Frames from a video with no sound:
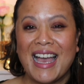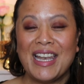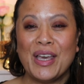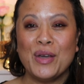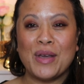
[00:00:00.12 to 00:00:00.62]

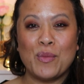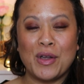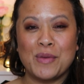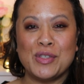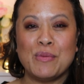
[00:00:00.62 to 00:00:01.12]
Hello and
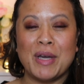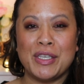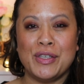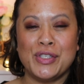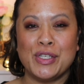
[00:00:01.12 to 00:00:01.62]
welcome to my
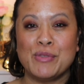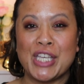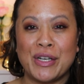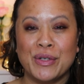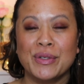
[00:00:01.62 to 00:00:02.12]
YouTube
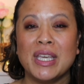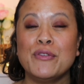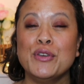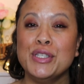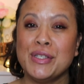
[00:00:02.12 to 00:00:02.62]
channel.
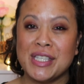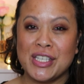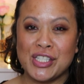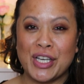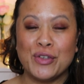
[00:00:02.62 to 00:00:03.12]
If you're new to
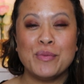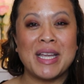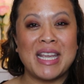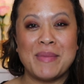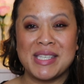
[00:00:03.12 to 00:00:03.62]
this channel, my
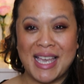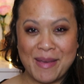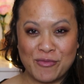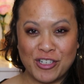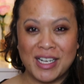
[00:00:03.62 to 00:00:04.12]
name is
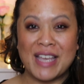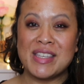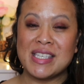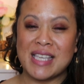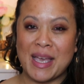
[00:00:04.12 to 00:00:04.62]
Amra and
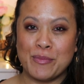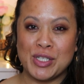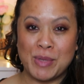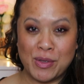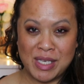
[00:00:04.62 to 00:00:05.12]
this is
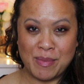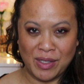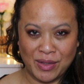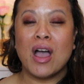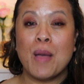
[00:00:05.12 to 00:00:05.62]
Amra's Beauty
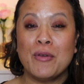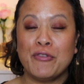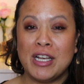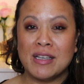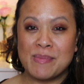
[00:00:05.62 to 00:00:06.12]
Blog. I'm a
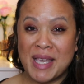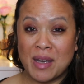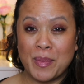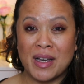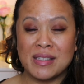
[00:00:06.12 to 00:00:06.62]
freelance
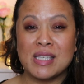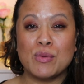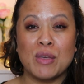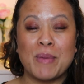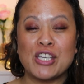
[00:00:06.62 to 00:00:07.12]
makeup artist
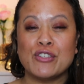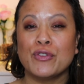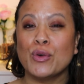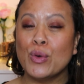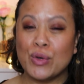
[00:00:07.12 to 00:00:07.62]
with a passion
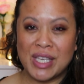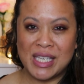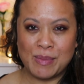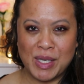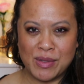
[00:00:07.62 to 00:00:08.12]
for all
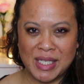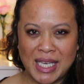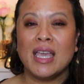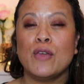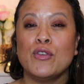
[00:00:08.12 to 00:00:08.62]
things
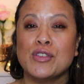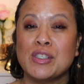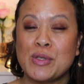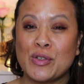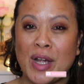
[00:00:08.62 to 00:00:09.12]
beauty. If you're a
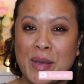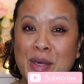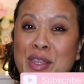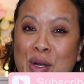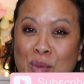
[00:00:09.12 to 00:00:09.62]
subscriber,
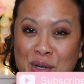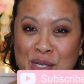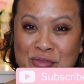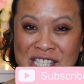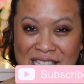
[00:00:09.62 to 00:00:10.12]
then a
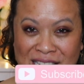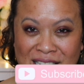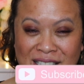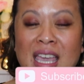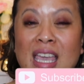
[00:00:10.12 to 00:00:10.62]
welcome
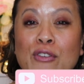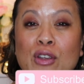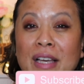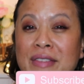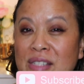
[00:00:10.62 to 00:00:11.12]
return. If you
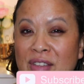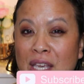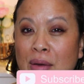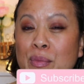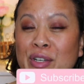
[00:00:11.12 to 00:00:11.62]
like this
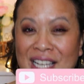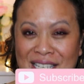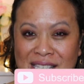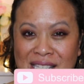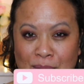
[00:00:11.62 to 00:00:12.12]
video and would like
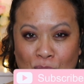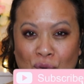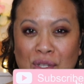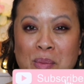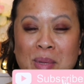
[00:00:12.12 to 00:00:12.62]
to see
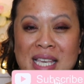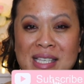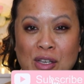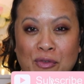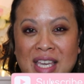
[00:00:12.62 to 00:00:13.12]
more, then please
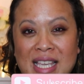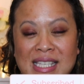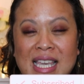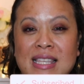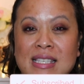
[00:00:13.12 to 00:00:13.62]
don't forget to
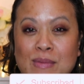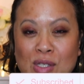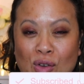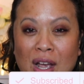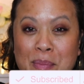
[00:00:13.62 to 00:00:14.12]
hit the
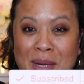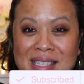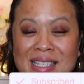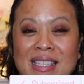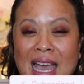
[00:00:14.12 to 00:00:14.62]
subscribe button